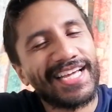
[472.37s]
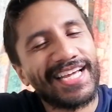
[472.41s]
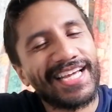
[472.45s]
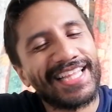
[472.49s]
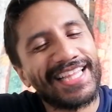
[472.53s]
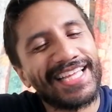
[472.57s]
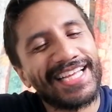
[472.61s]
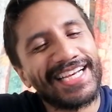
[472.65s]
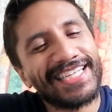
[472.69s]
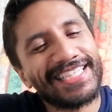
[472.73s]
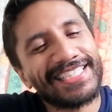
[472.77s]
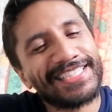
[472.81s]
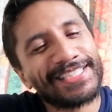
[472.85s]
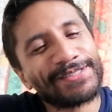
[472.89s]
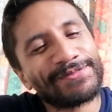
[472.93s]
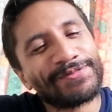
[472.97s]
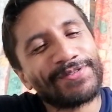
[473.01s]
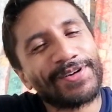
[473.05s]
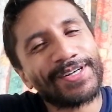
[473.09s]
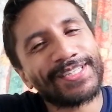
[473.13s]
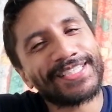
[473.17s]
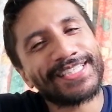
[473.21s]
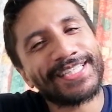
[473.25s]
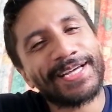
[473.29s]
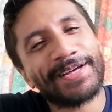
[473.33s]
And then he just
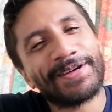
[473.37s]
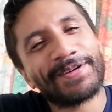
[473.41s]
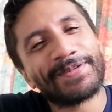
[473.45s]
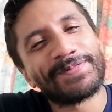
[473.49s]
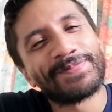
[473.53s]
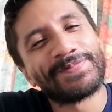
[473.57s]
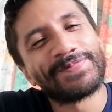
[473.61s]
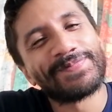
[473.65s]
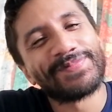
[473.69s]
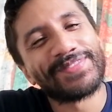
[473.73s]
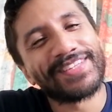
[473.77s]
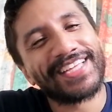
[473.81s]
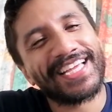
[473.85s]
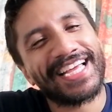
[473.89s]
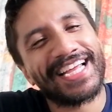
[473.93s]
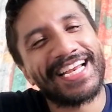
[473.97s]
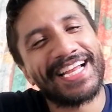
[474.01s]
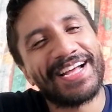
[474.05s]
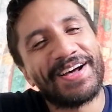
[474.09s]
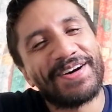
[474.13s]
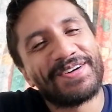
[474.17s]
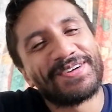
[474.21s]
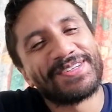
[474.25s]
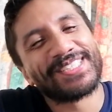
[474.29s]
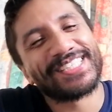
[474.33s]
rocked up, and
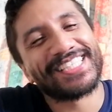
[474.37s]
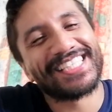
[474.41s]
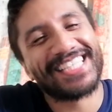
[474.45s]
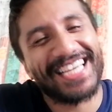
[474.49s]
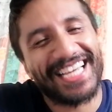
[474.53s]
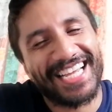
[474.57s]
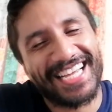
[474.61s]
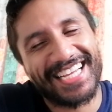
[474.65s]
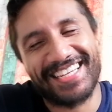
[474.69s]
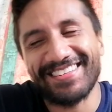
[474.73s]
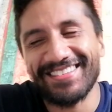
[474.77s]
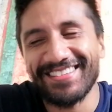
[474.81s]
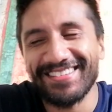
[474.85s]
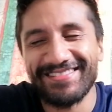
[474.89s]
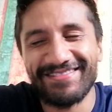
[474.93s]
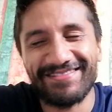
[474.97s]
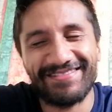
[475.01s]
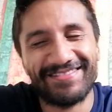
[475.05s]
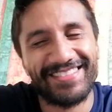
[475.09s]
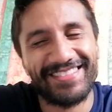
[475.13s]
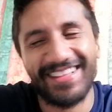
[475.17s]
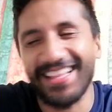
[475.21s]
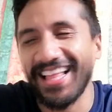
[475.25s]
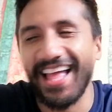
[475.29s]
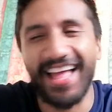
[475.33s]
I was like,
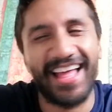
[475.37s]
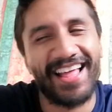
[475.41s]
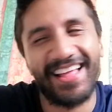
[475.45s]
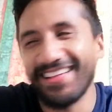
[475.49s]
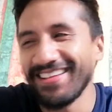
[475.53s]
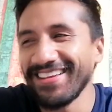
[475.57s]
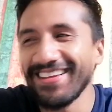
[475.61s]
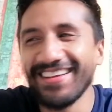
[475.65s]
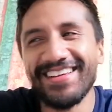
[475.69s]
nah.